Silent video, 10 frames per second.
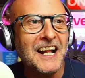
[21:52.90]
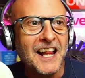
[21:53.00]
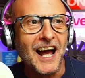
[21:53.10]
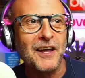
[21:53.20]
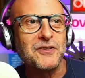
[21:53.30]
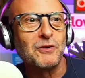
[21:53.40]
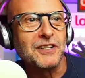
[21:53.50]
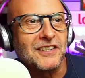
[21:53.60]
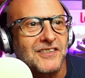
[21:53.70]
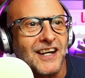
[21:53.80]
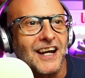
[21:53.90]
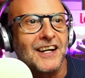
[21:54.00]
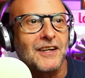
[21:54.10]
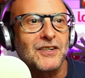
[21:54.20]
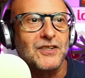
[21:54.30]
The audience
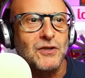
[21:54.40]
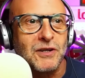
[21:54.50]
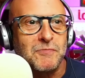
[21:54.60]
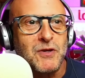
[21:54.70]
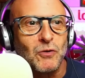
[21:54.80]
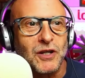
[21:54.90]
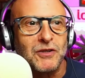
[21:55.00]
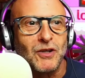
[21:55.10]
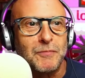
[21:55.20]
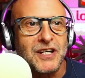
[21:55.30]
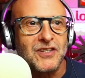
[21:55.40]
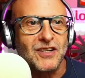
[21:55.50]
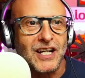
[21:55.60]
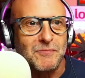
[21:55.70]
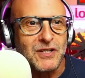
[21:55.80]
USB audio could not be
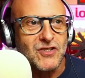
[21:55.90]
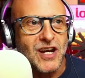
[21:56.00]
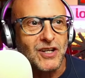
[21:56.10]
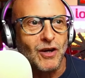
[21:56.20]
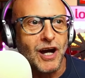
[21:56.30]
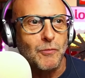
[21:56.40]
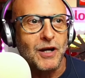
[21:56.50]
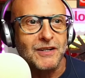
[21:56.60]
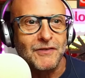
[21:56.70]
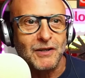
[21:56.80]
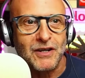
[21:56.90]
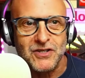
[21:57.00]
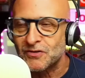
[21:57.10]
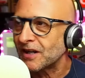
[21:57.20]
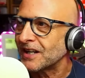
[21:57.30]
initialized. Please check your hardware configuration.
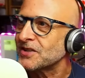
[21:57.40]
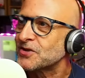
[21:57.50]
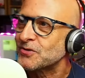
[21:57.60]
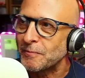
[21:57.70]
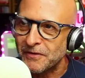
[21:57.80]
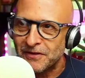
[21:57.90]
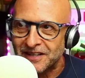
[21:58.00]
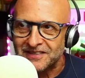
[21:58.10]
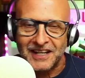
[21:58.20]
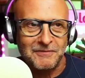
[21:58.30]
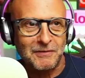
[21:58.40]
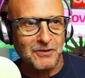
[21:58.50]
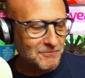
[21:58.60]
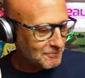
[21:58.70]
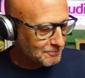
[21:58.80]
Try again. I just dropped the thing, so that
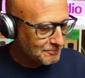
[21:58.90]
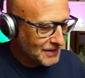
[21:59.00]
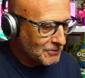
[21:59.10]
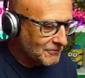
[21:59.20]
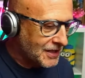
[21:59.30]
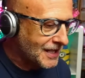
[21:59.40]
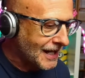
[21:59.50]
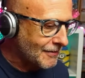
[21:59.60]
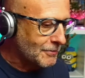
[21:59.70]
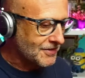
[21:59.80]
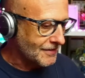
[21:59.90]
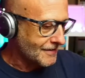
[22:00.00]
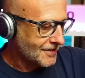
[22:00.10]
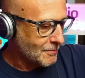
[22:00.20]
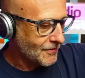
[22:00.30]
wasn't very clever, was it?
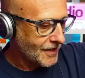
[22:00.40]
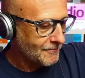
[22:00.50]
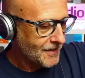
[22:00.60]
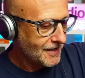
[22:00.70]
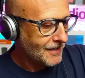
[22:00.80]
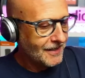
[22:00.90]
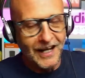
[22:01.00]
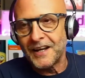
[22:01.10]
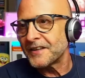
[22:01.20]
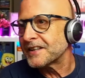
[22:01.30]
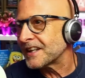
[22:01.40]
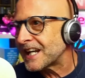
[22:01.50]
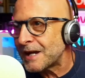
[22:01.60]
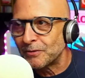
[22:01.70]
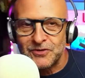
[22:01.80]
To be fair, the
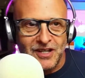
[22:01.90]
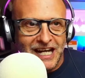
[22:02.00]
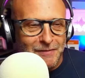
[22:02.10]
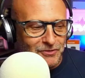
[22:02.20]
cable